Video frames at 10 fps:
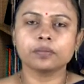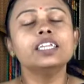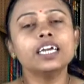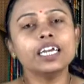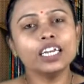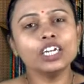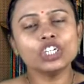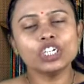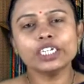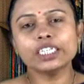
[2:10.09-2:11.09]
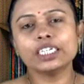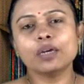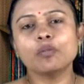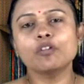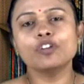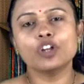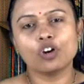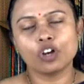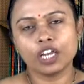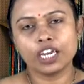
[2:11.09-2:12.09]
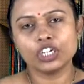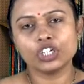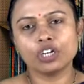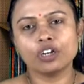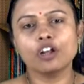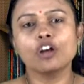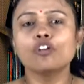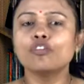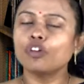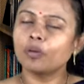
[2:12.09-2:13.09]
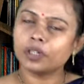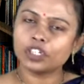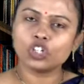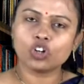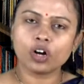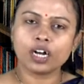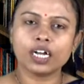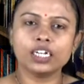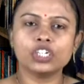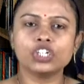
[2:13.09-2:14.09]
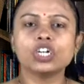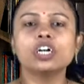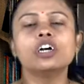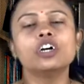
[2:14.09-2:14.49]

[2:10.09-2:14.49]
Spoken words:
The initial step of inoculation from the stock culture